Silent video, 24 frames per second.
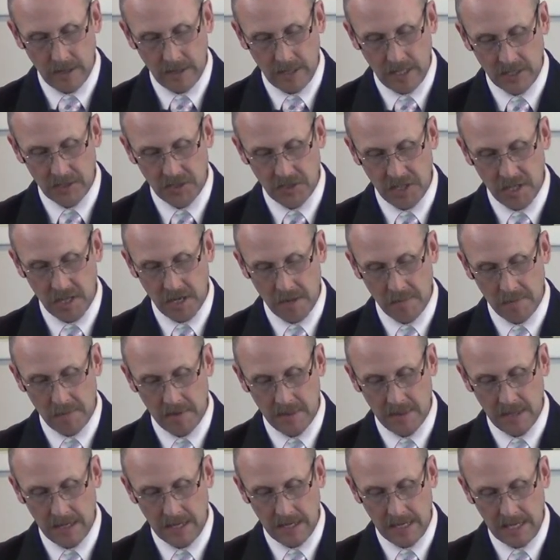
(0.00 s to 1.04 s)
that, ye,
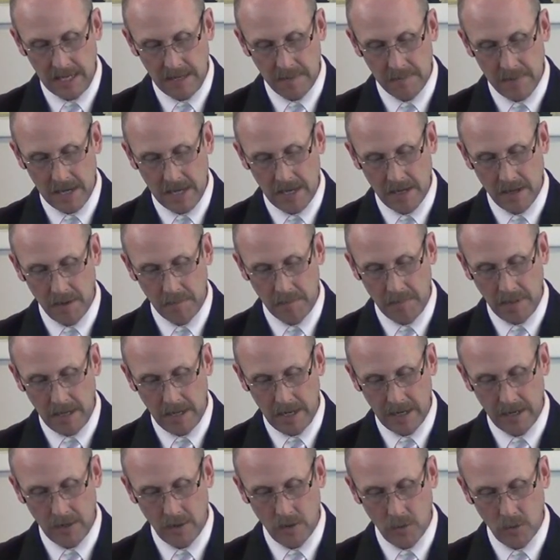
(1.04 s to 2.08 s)
that he may
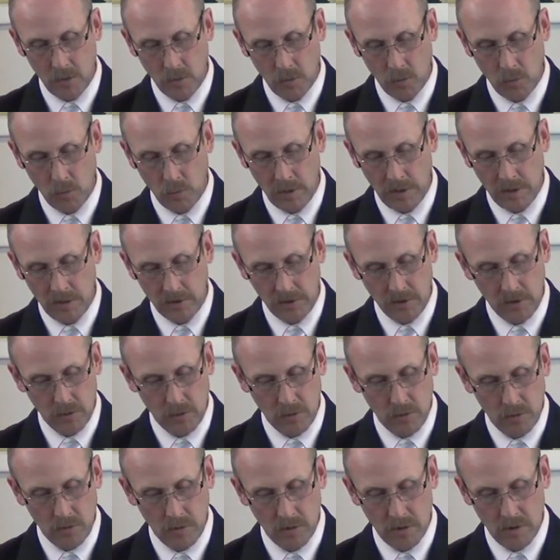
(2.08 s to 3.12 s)
abide with
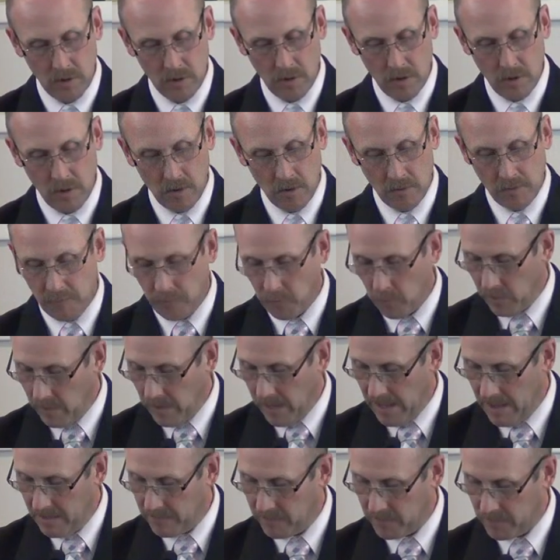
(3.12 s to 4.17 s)
you
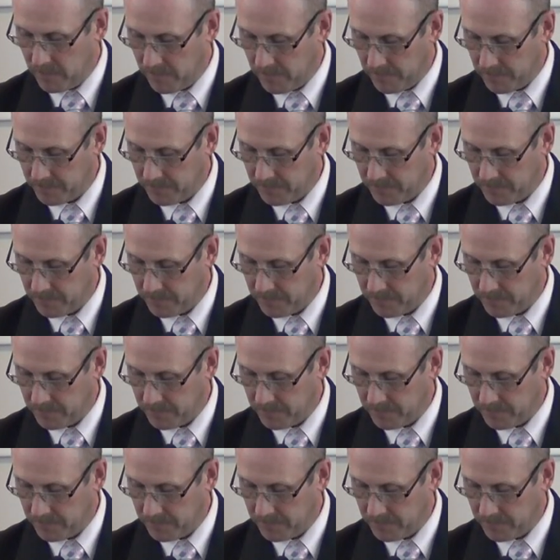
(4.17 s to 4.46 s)
forever.